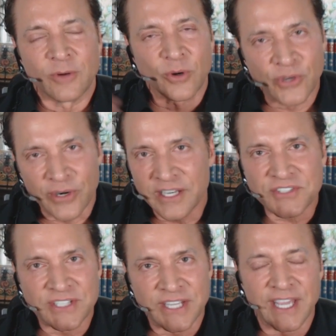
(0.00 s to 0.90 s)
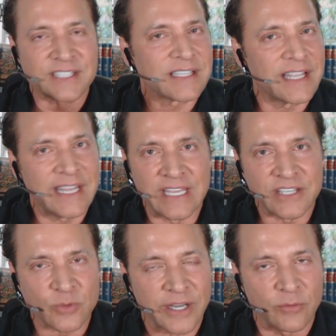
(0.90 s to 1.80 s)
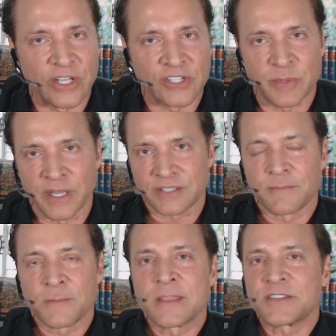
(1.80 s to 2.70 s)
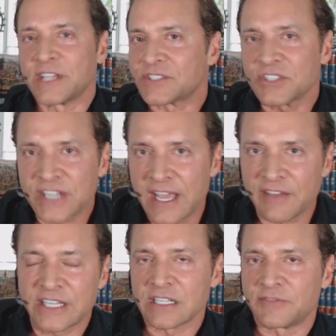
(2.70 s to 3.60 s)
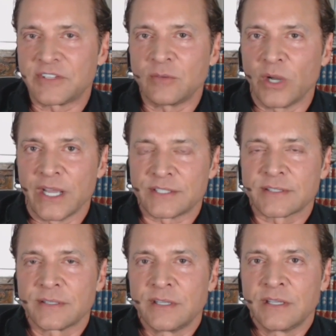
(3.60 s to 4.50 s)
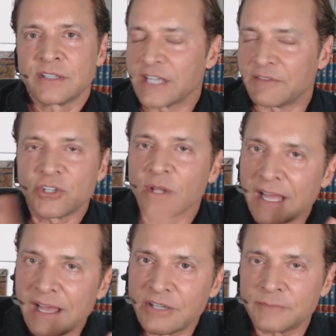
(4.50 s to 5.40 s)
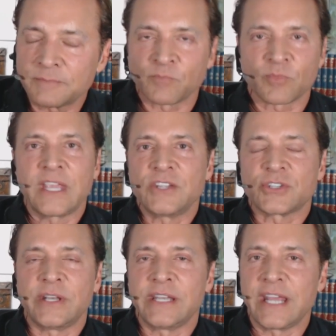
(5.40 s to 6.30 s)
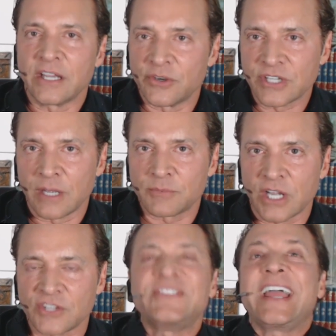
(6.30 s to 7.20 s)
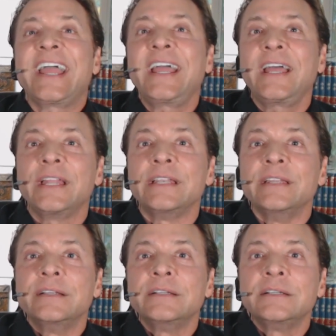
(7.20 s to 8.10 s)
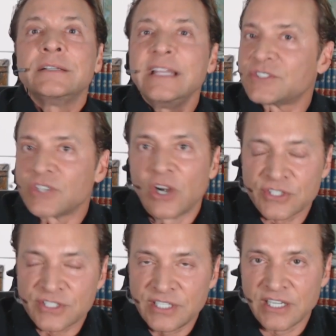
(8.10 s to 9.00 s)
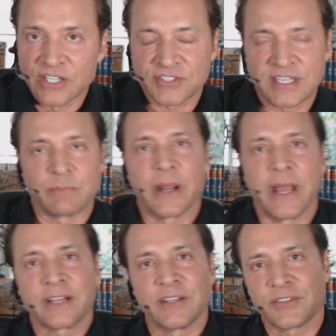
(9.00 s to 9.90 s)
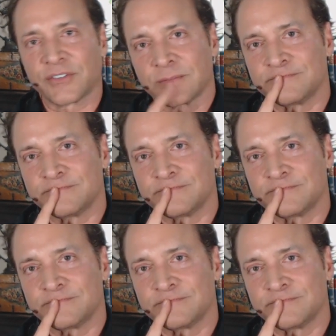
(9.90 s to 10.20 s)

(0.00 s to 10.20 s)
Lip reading: 4:30 to 6, he's running wind sprints. 6 to 7, he's lifting weights. 7 to 11, he's shooting 800 jump shots. Then he starts his team practice.